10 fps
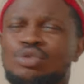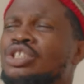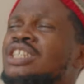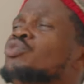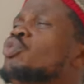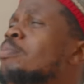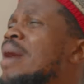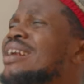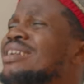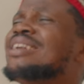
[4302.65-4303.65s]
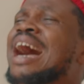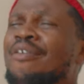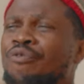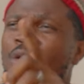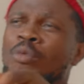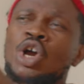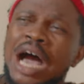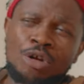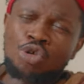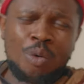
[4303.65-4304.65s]
Since we married her from,
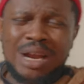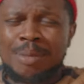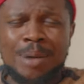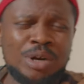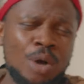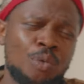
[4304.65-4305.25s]
I don't know whether my mother